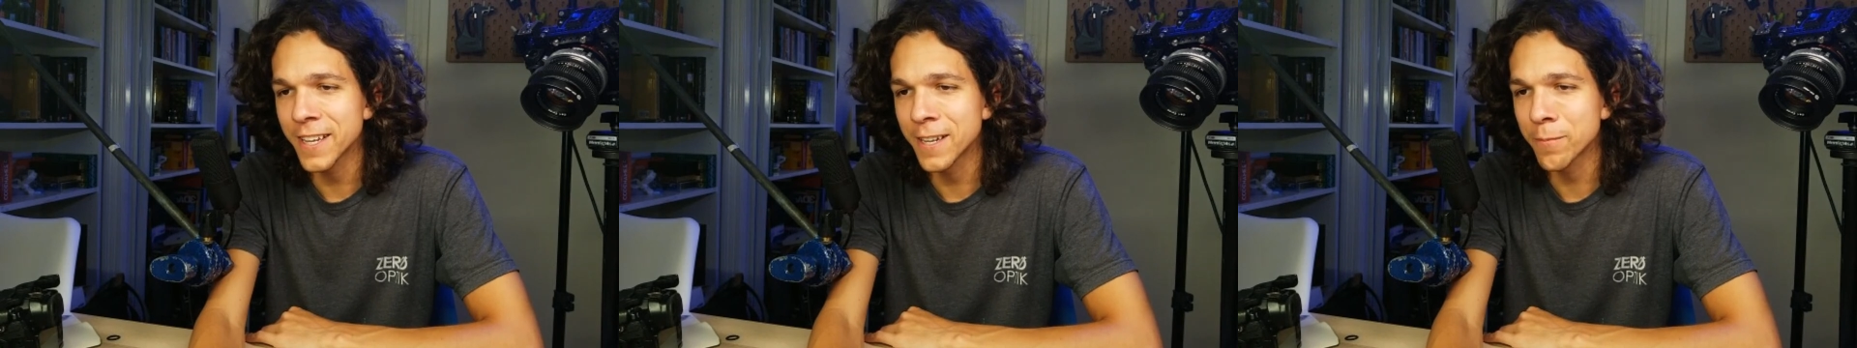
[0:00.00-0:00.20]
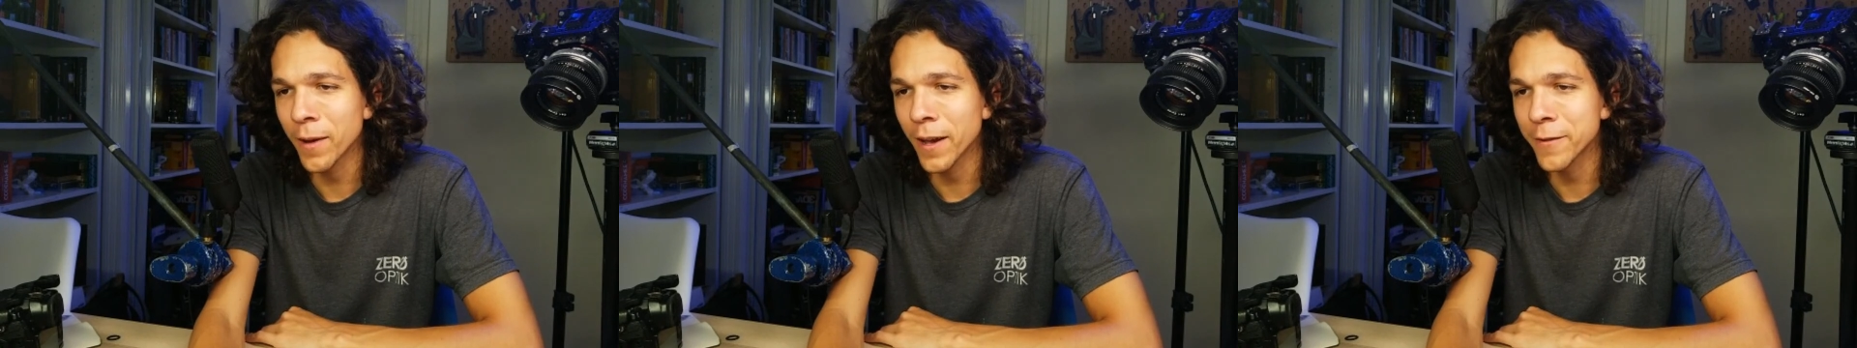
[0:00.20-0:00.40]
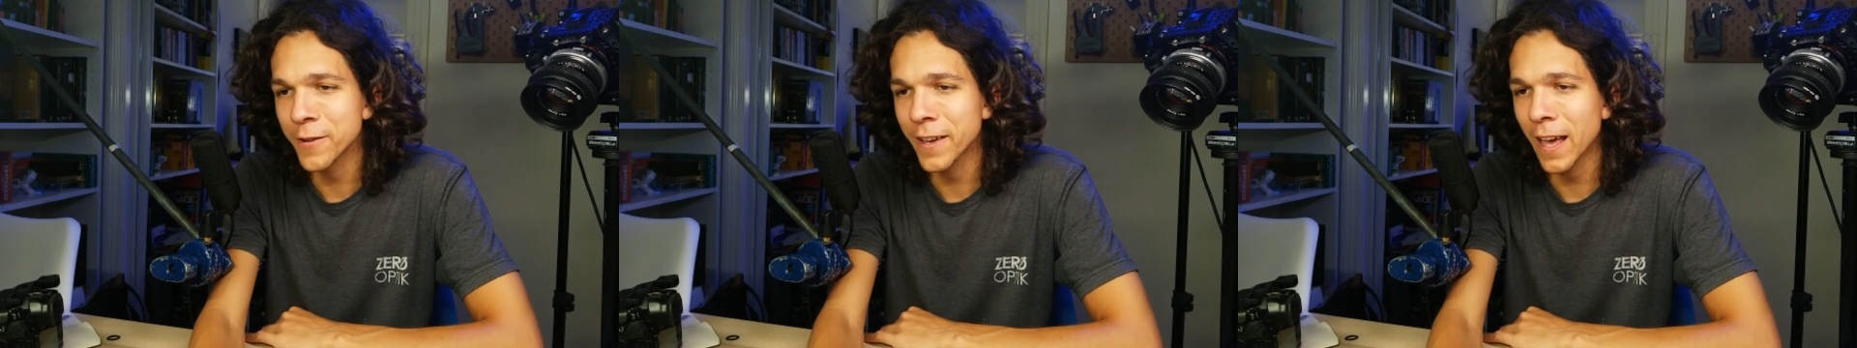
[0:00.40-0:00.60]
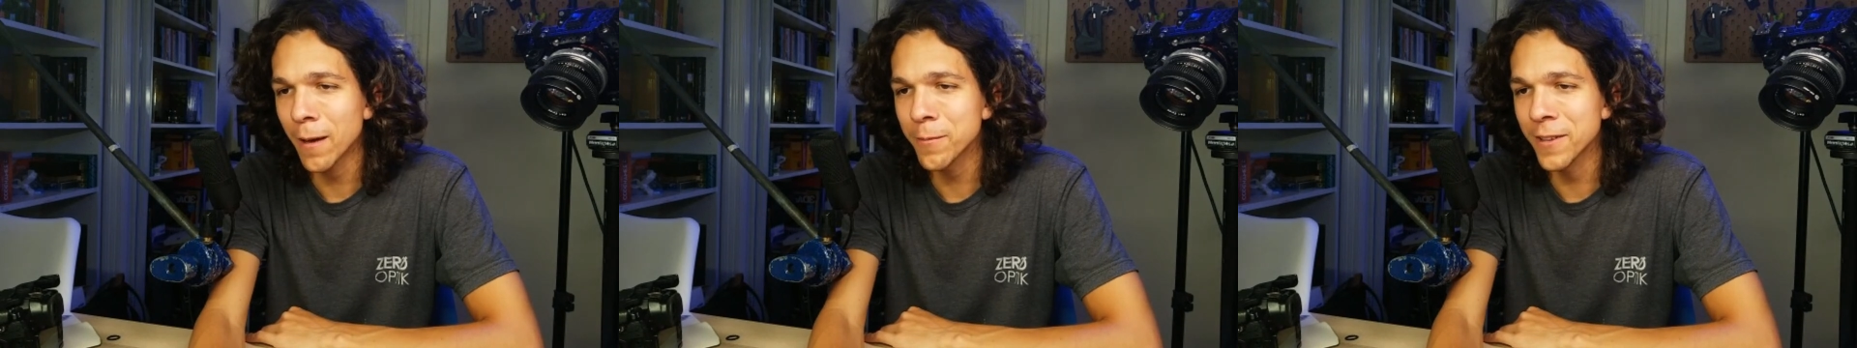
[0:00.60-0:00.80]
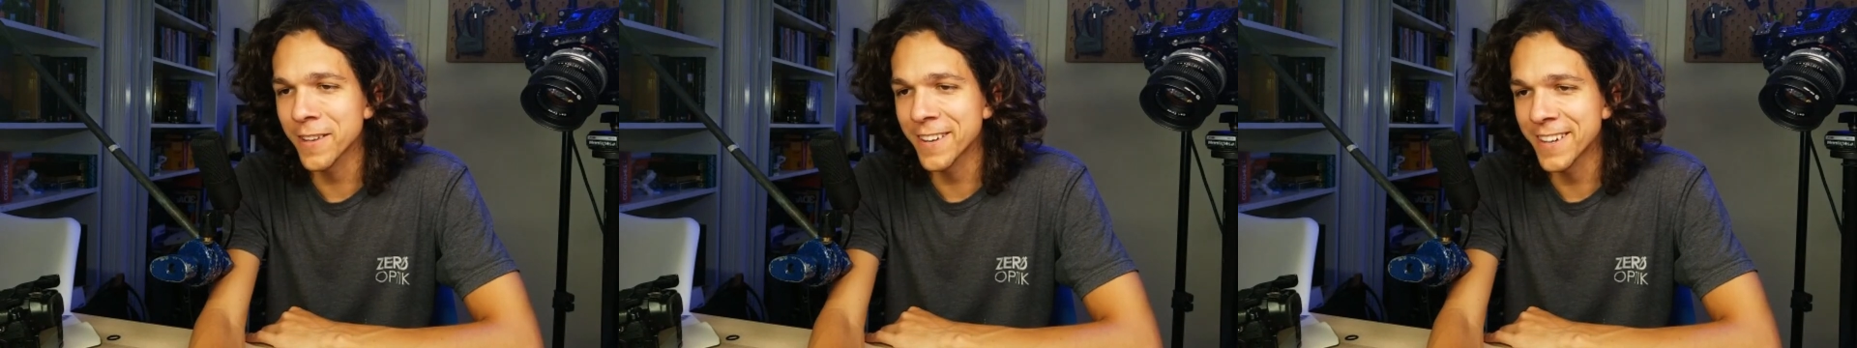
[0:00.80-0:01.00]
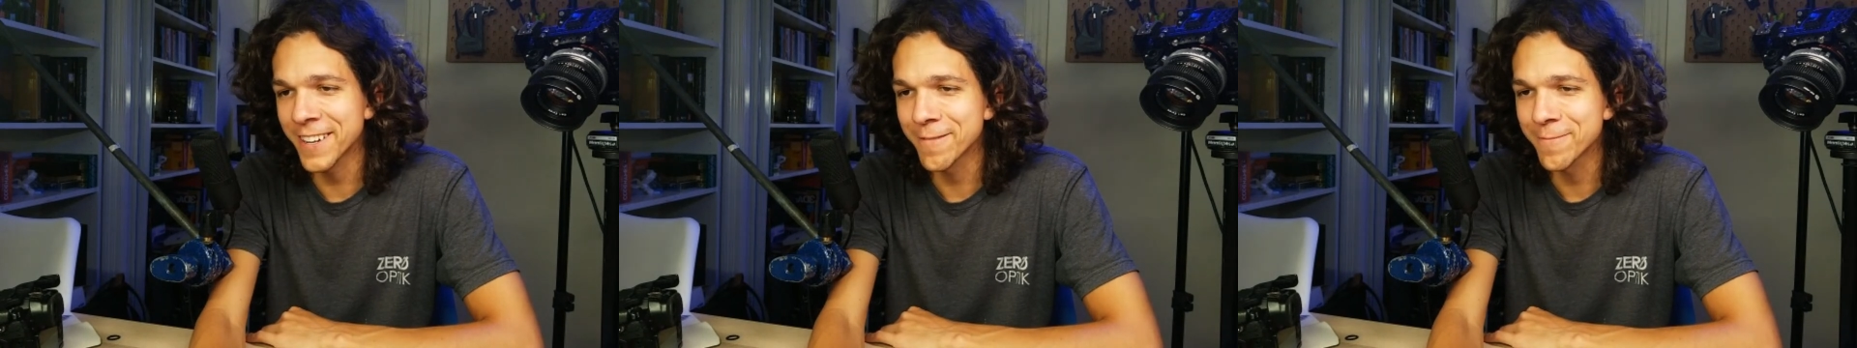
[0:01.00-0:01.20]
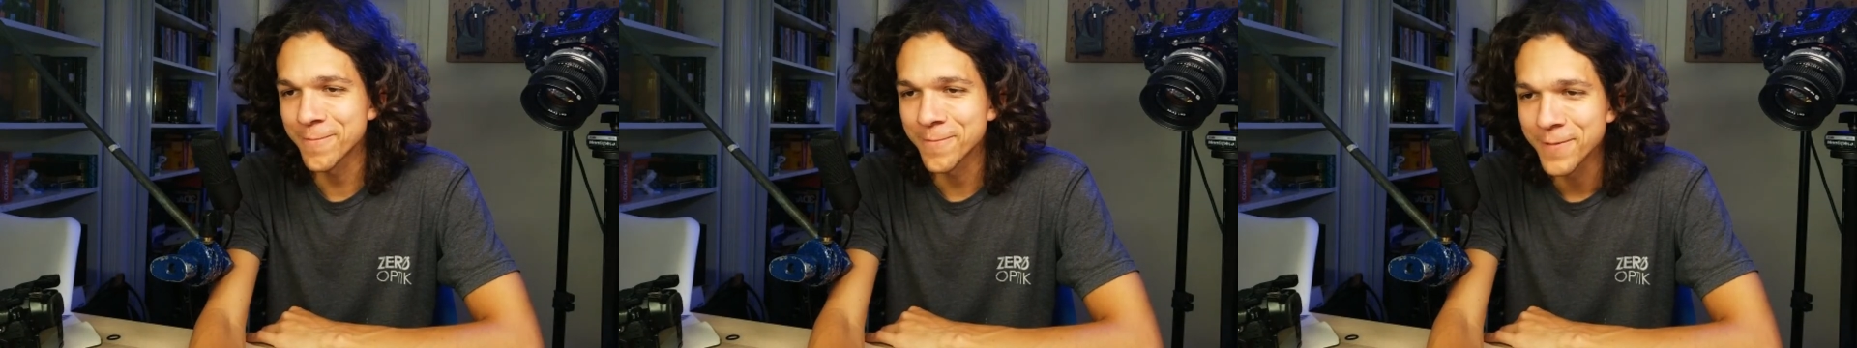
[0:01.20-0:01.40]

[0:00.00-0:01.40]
in my vocabulary.